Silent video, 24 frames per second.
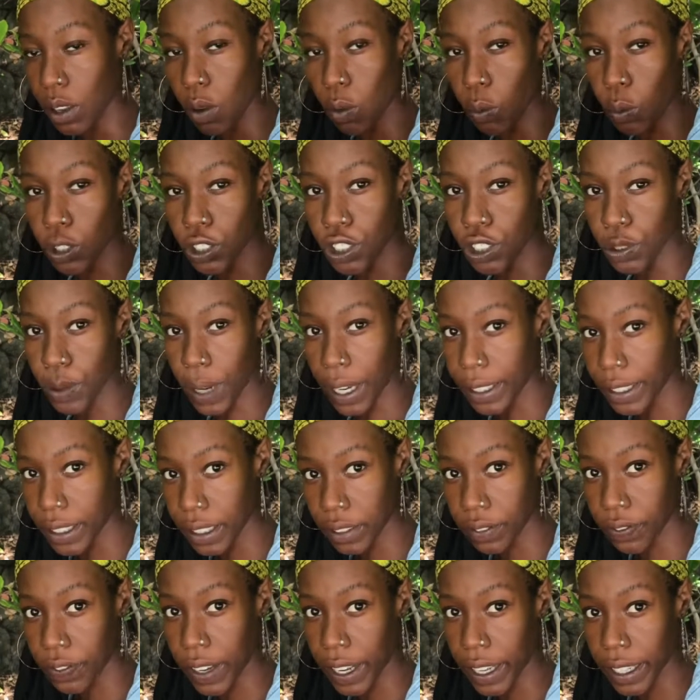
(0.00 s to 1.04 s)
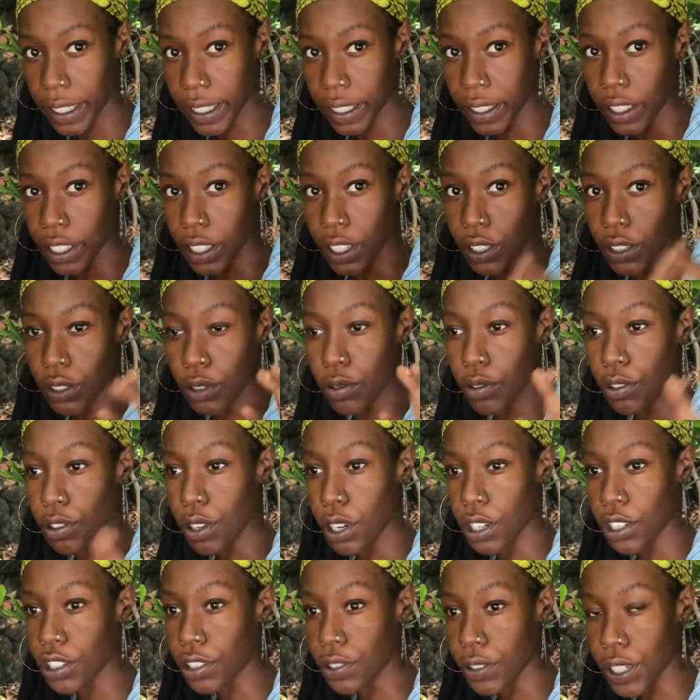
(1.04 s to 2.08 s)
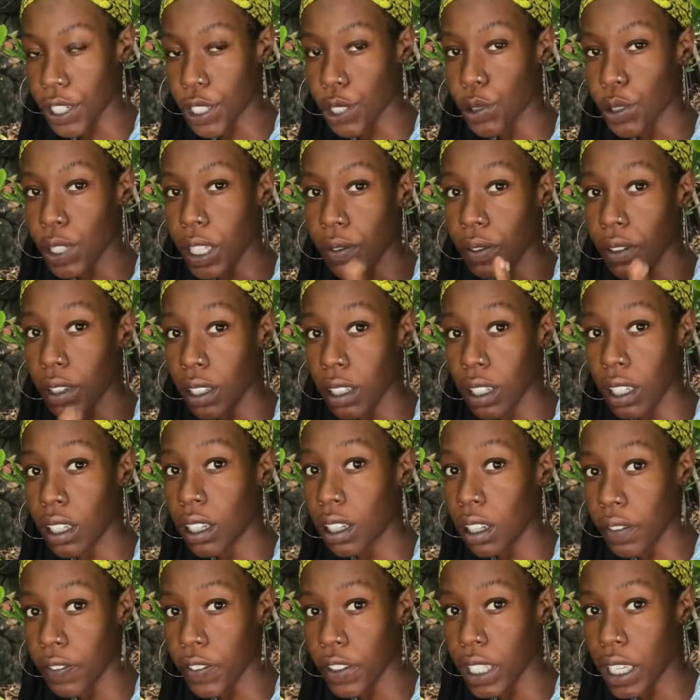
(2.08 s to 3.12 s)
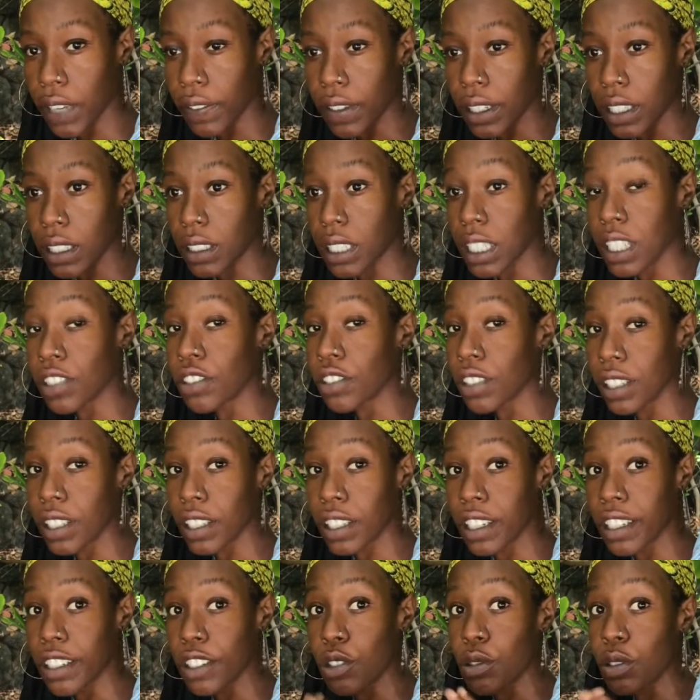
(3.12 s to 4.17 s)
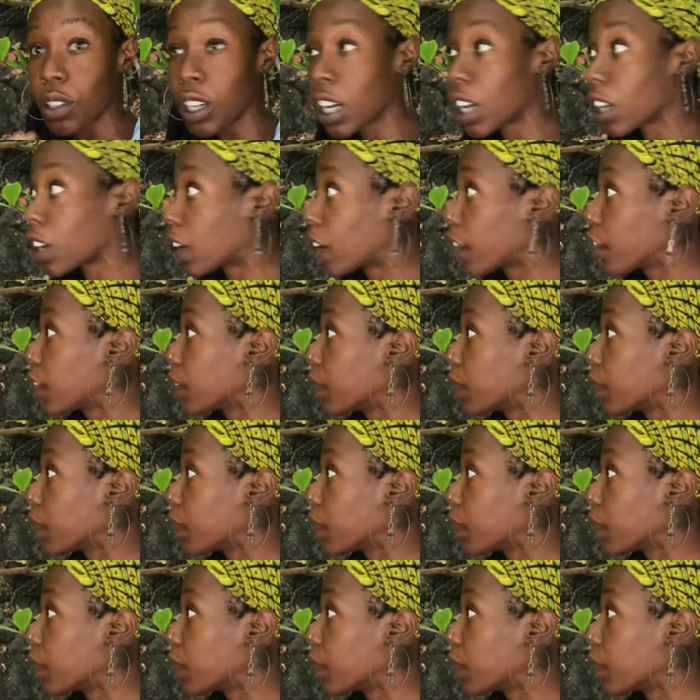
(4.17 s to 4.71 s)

Once you identify it, you nurture it, you give it love, you give it attention, and you cut off